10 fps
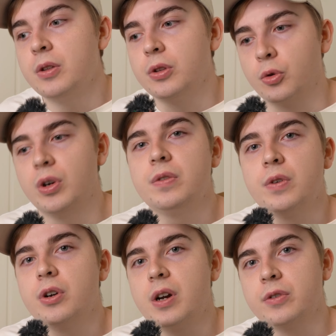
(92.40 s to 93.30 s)
The great
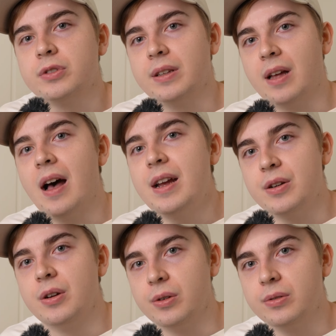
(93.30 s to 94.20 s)
photographers that I
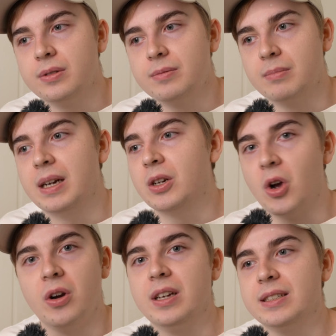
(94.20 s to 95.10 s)
know, my
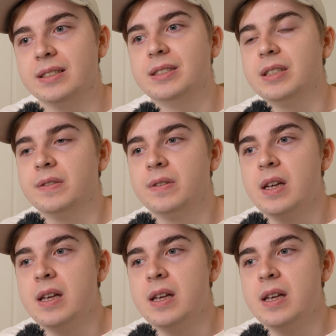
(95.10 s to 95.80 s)
colleagues and stuff,